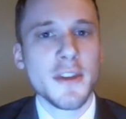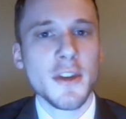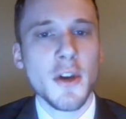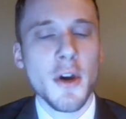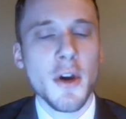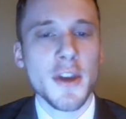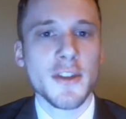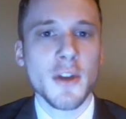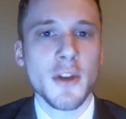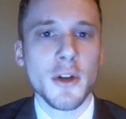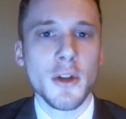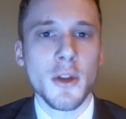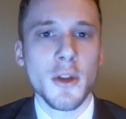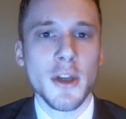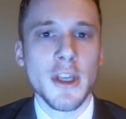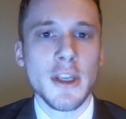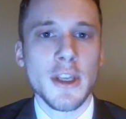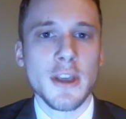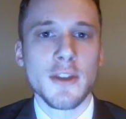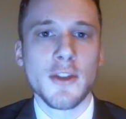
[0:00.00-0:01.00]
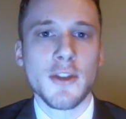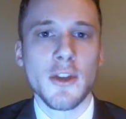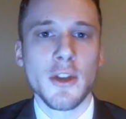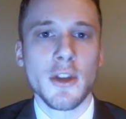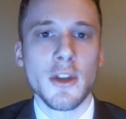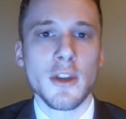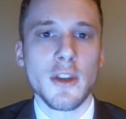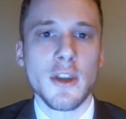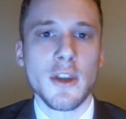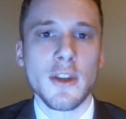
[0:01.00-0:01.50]
months ago, I started looking into
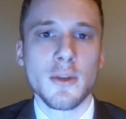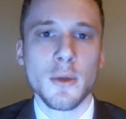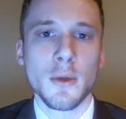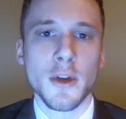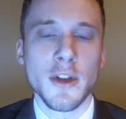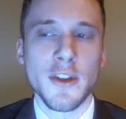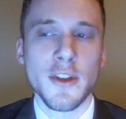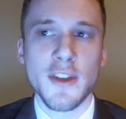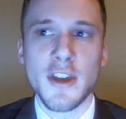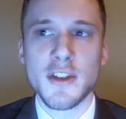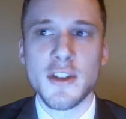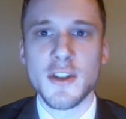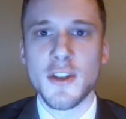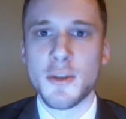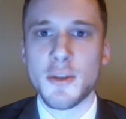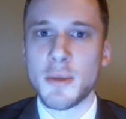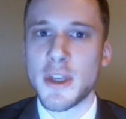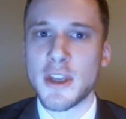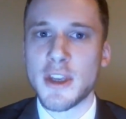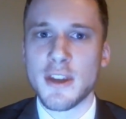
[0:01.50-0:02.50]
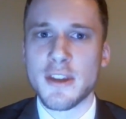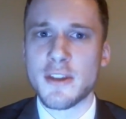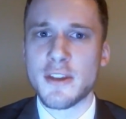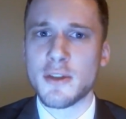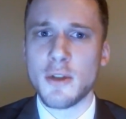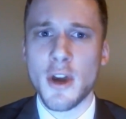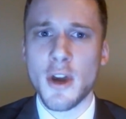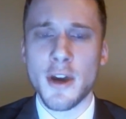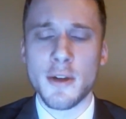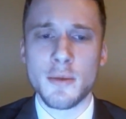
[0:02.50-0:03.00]
his organizations
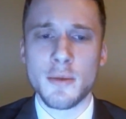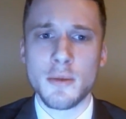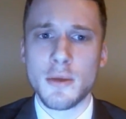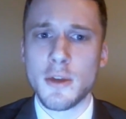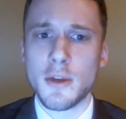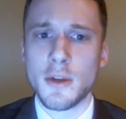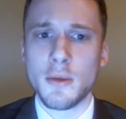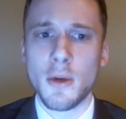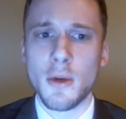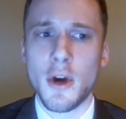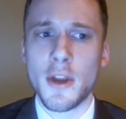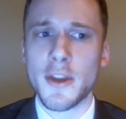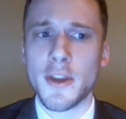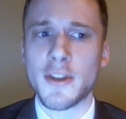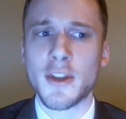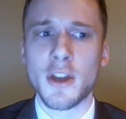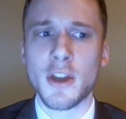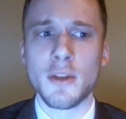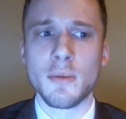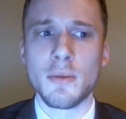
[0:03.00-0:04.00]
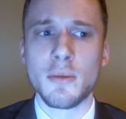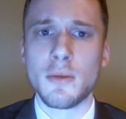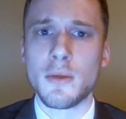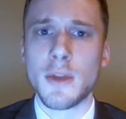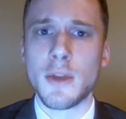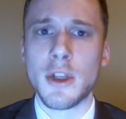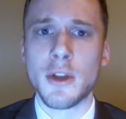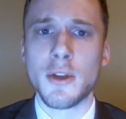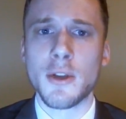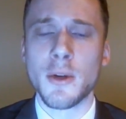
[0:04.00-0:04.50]
because uh, it, all of a
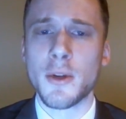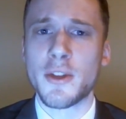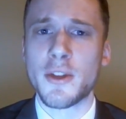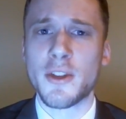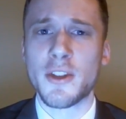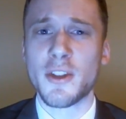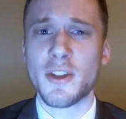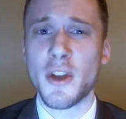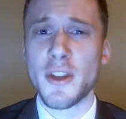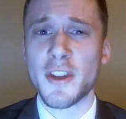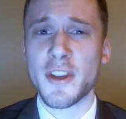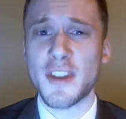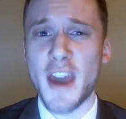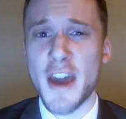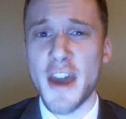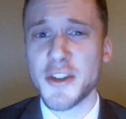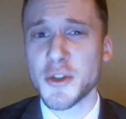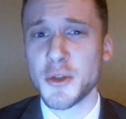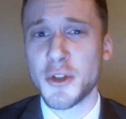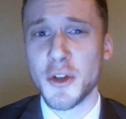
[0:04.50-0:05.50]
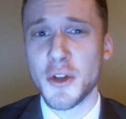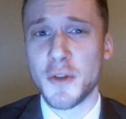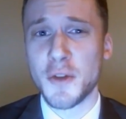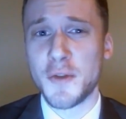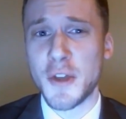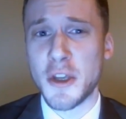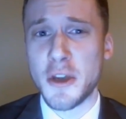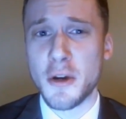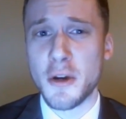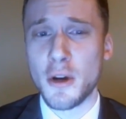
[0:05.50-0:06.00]
sudden, you know, there was just all this
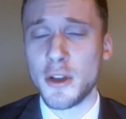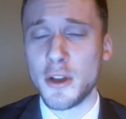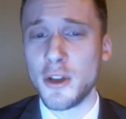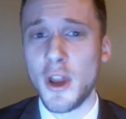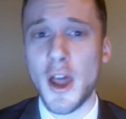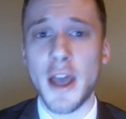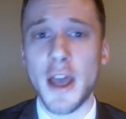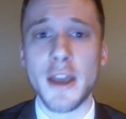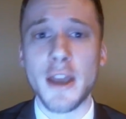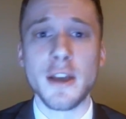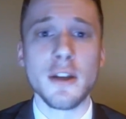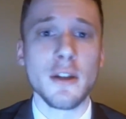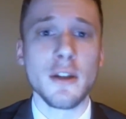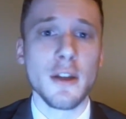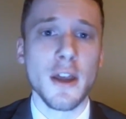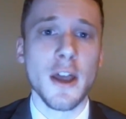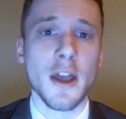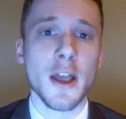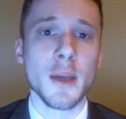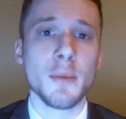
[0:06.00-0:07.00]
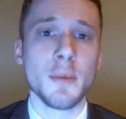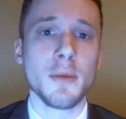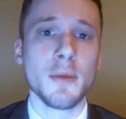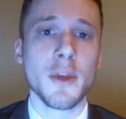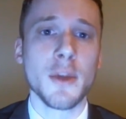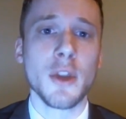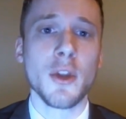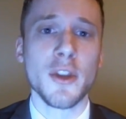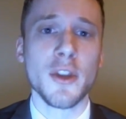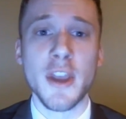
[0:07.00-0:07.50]
astroturfing online.
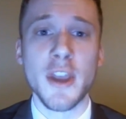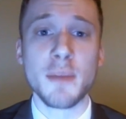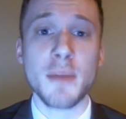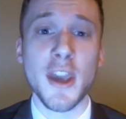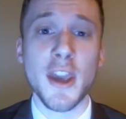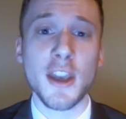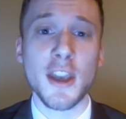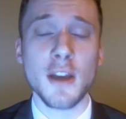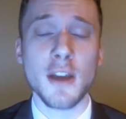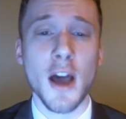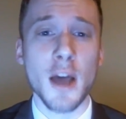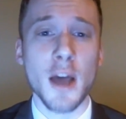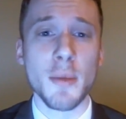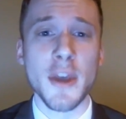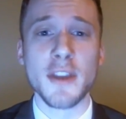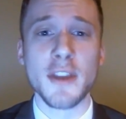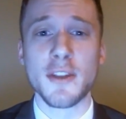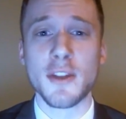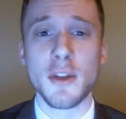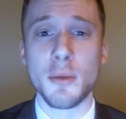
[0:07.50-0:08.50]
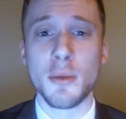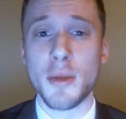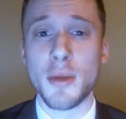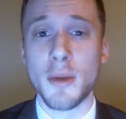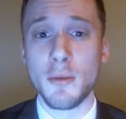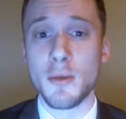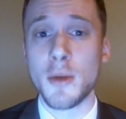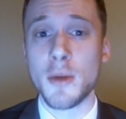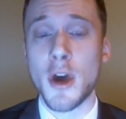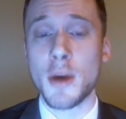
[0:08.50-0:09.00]
Um, it looked like paid comments, you know,
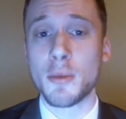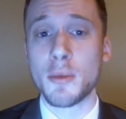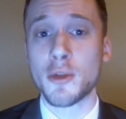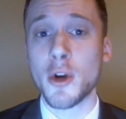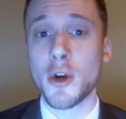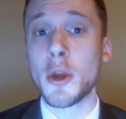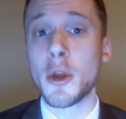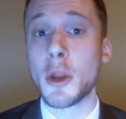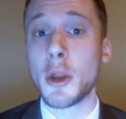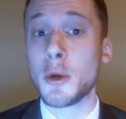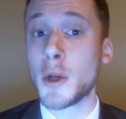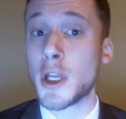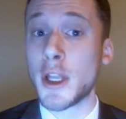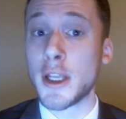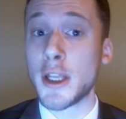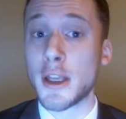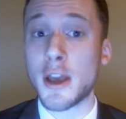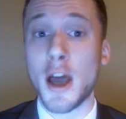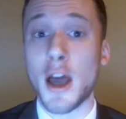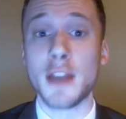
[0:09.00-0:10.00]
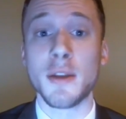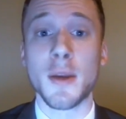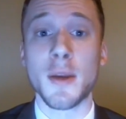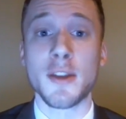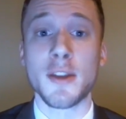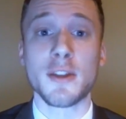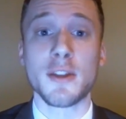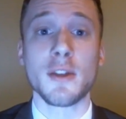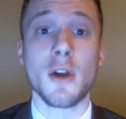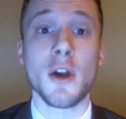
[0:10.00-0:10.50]
uh, pro-Hillary Clinton
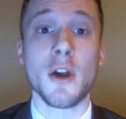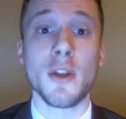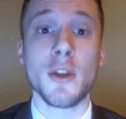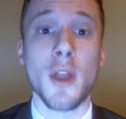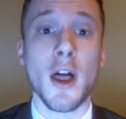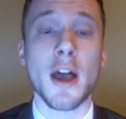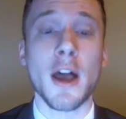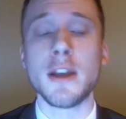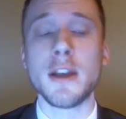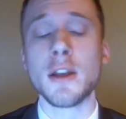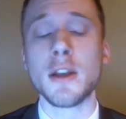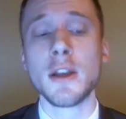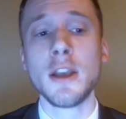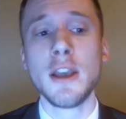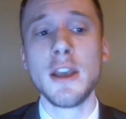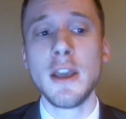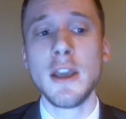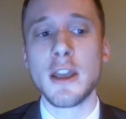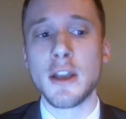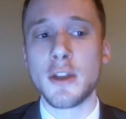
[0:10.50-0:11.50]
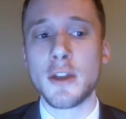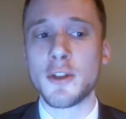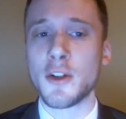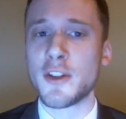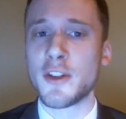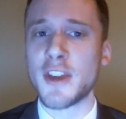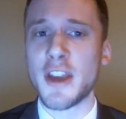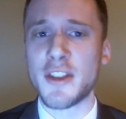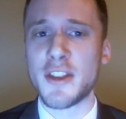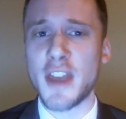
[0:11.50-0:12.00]
comments online. And it
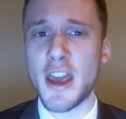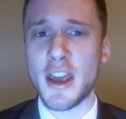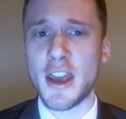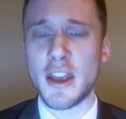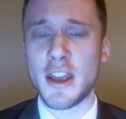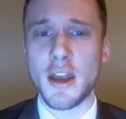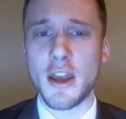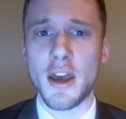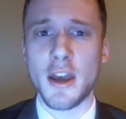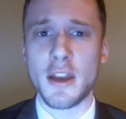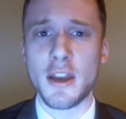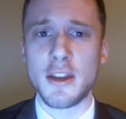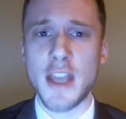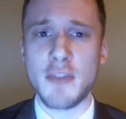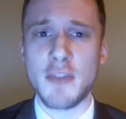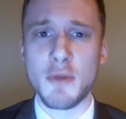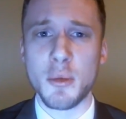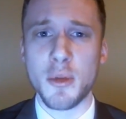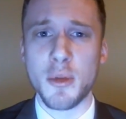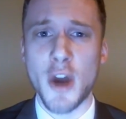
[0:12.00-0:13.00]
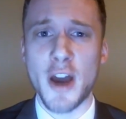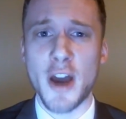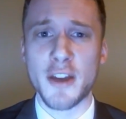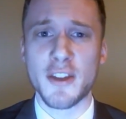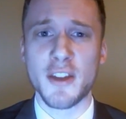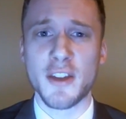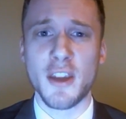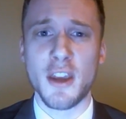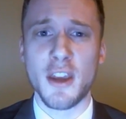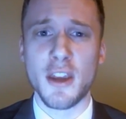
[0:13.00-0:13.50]
turns out that uh, David
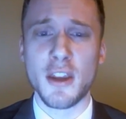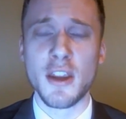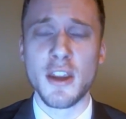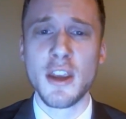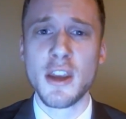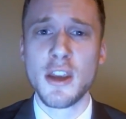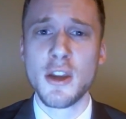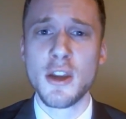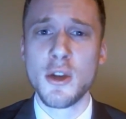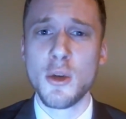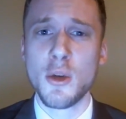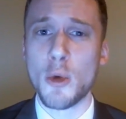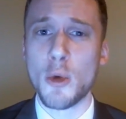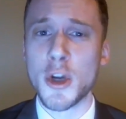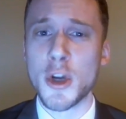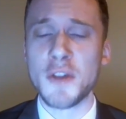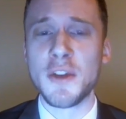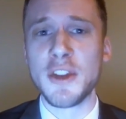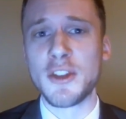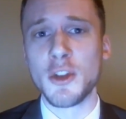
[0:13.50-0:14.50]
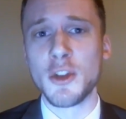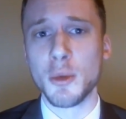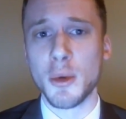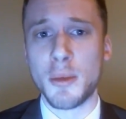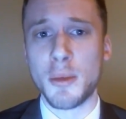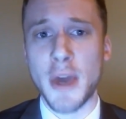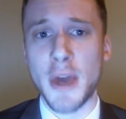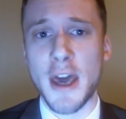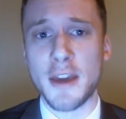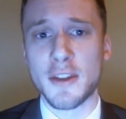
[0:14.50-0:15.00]
Brock's, uh, one of his
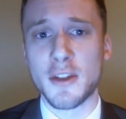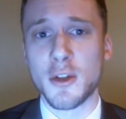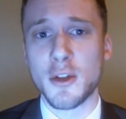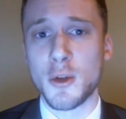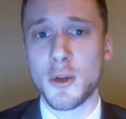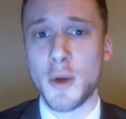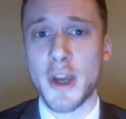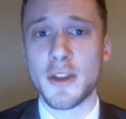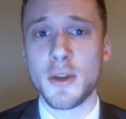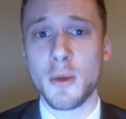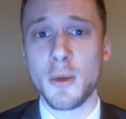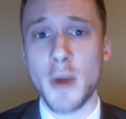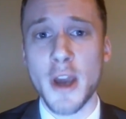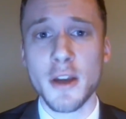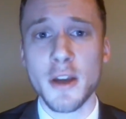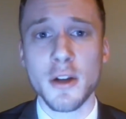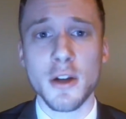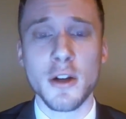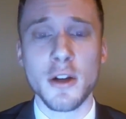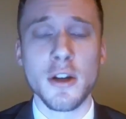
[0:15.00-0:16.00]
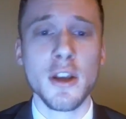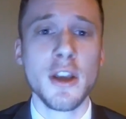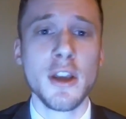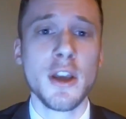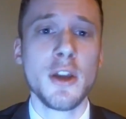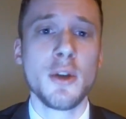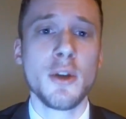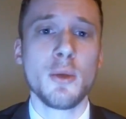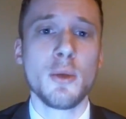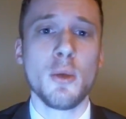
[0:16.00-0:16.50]
super PACs, Correct the Record,
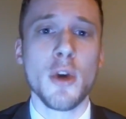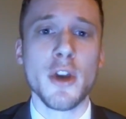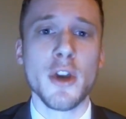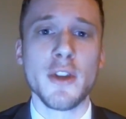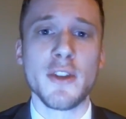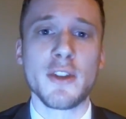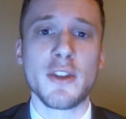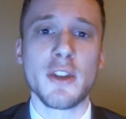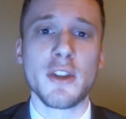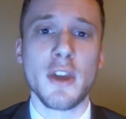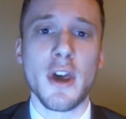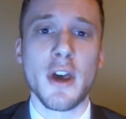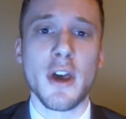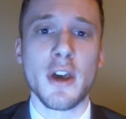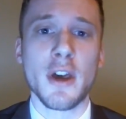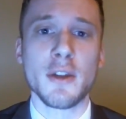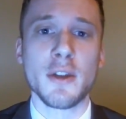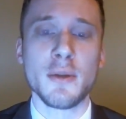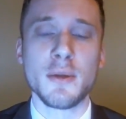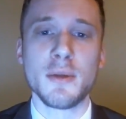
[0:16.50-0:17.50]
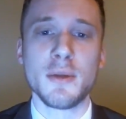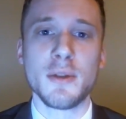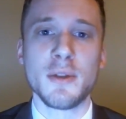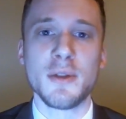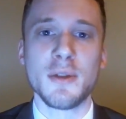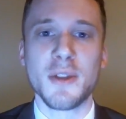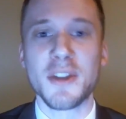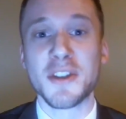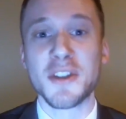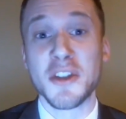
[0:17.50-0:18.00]
was uh,
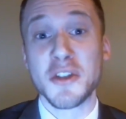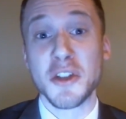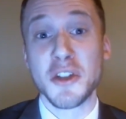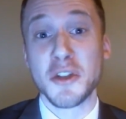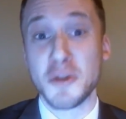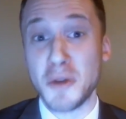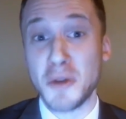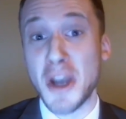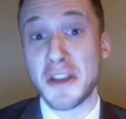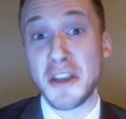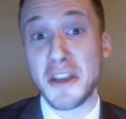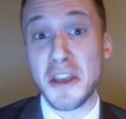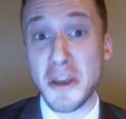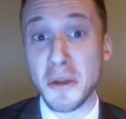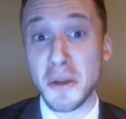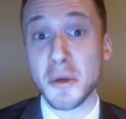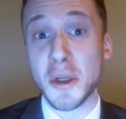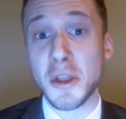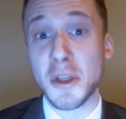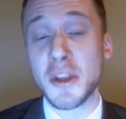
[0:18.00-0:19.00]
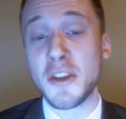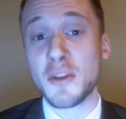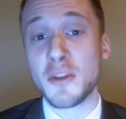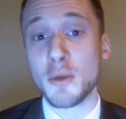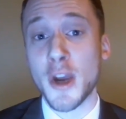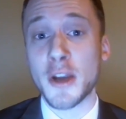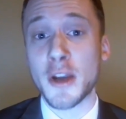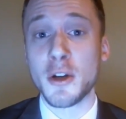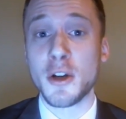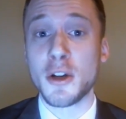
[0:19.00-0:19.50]
essentially correcting Hillary Clinton's
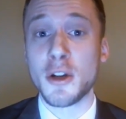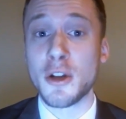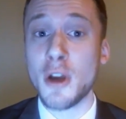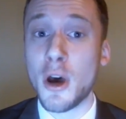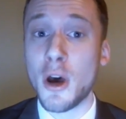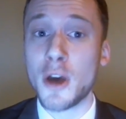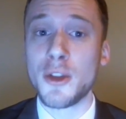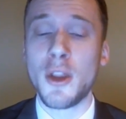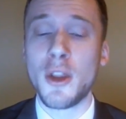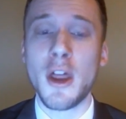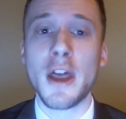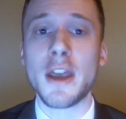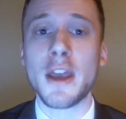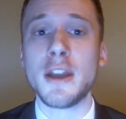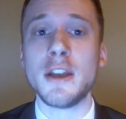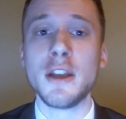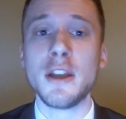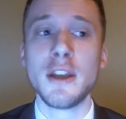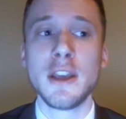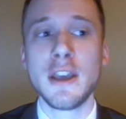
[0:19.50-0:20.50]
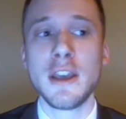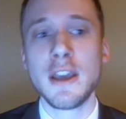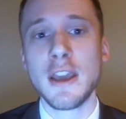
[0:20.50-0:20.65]
record online.